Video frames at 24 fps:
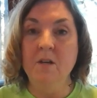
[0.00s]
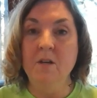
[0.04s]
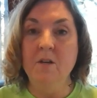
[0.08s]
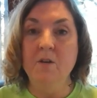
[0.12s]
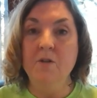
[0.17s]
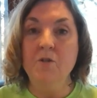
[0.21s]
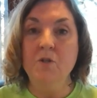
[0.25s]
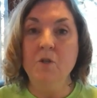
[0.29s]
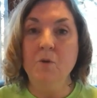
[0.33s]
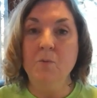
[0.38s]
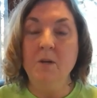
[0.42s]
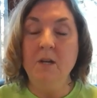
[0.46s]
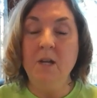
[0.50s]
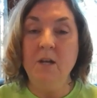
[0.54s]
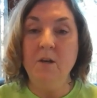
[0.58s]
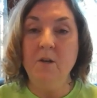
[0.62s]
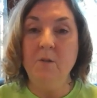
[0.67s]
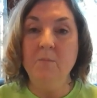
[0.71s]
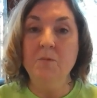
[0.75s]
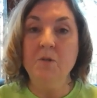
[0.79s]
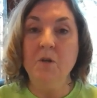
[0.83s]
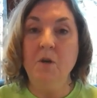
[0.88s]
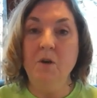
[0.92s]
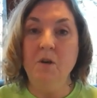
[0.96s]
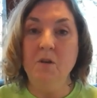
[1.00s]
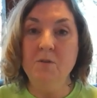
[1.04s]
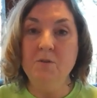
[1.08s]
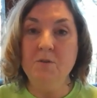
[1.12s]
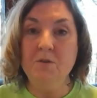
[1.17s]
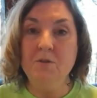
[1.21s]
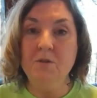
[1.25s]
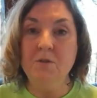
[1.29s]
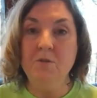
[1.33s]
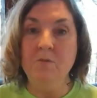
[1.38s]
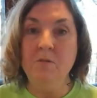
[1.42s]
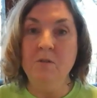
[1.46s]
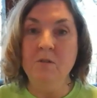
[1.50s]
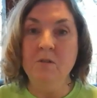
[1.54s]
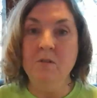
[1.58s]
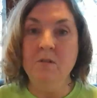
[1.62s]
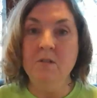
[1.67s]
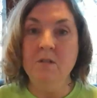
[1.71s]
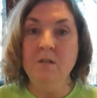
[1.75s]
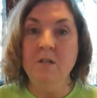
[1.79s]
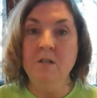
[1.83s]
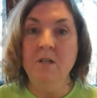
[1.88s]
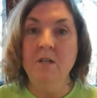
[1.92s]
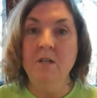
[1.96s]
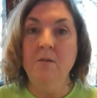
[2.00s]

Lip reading: So it helps all students,